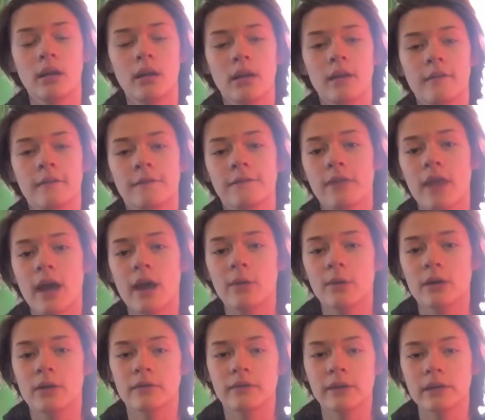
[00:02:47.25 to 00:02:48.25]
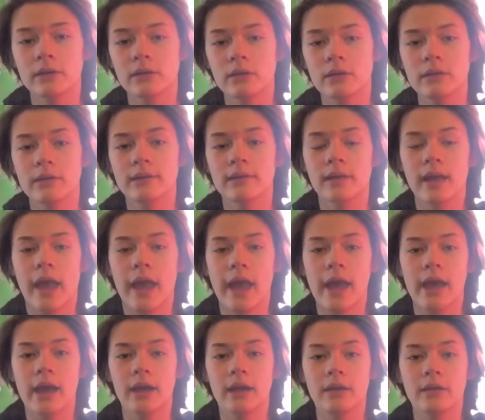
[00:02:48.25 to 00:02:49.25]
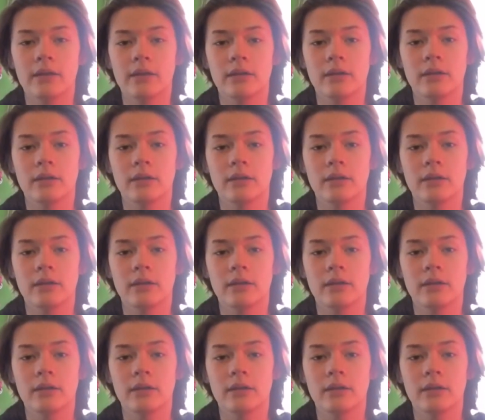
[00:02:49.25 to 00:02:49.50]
flower fields and